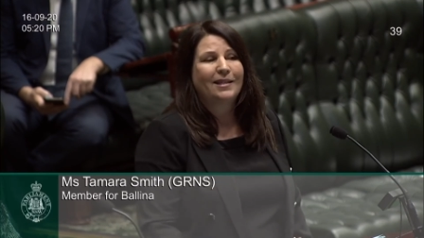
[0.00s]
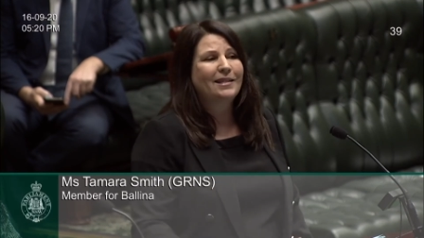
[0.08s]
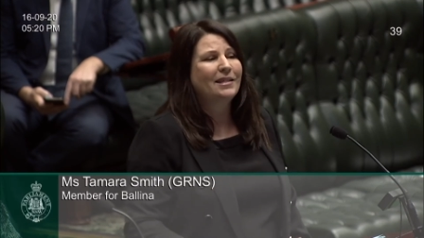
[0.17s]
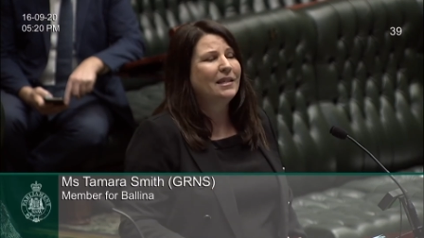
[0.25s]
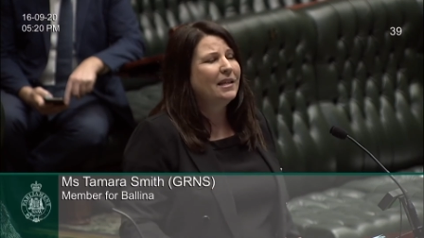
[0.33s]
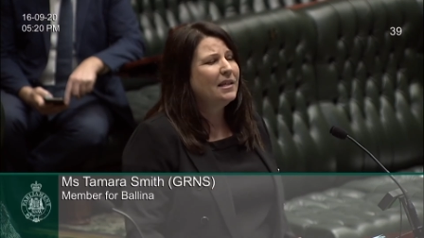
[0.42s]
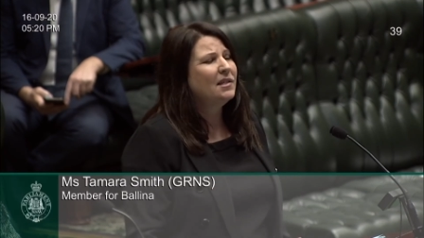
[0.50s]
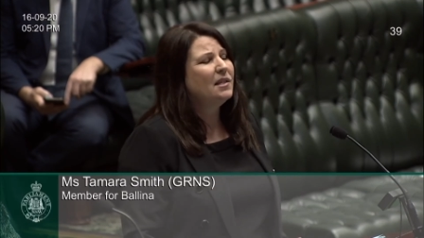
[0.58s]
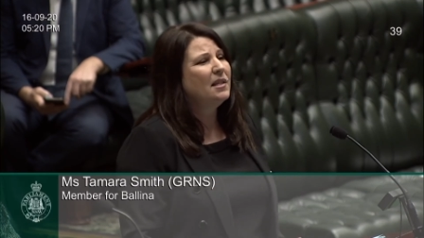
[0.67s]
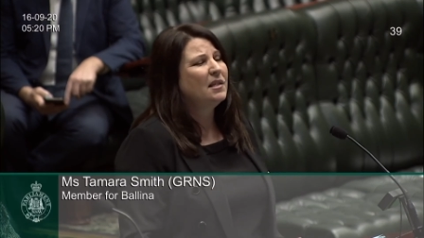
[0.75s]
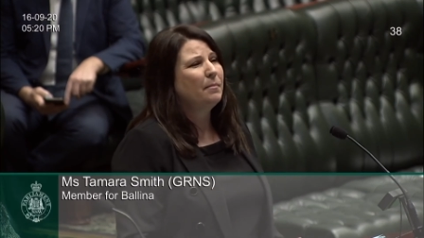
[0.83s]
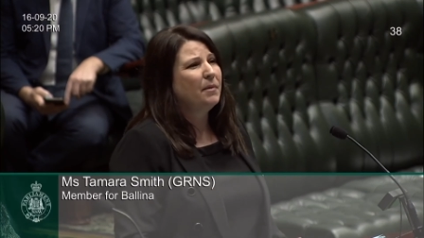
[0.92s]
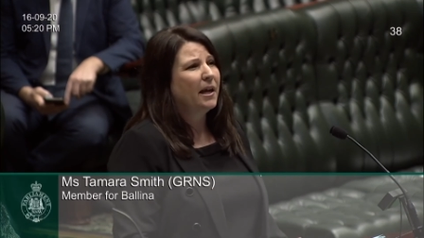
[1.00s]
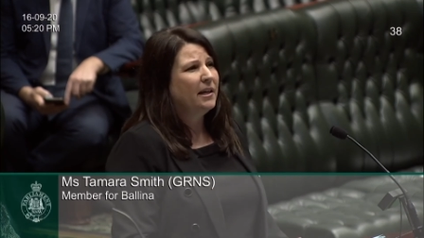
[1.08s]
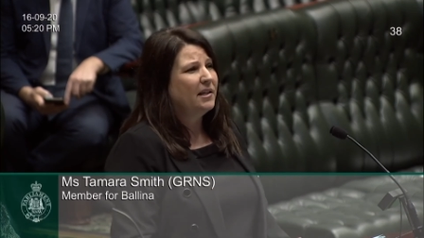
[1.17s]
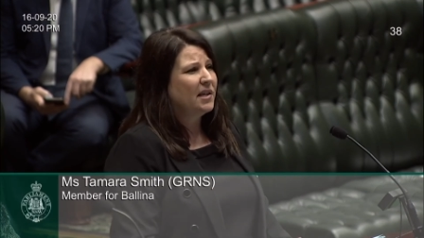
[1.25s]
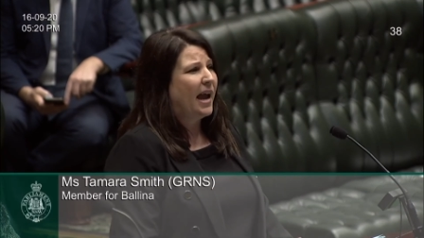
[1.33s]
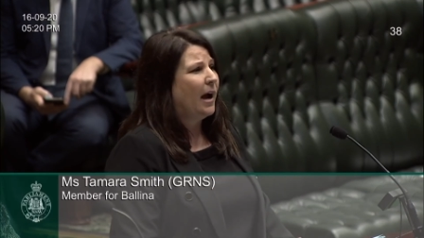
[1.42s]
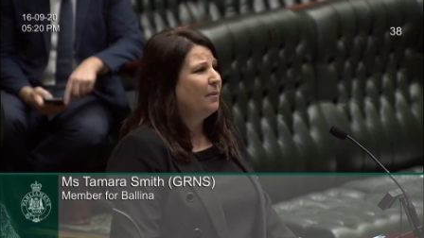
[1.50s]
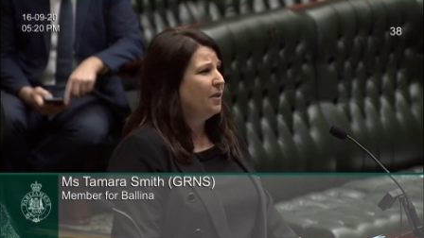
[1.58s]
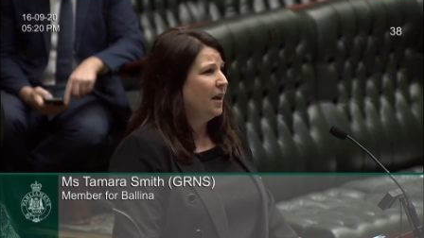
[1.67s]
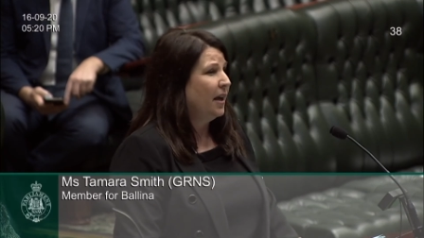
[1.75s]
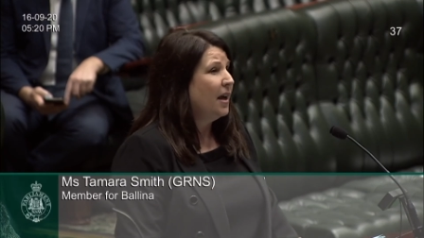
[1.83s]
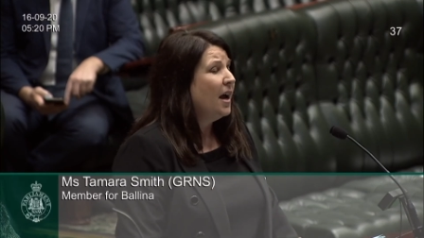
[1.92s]
the cynicism that is out
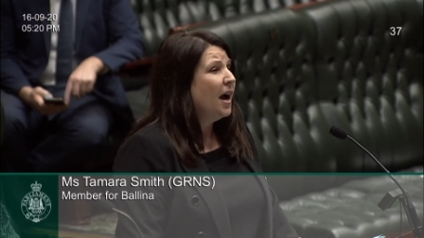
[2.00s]
there.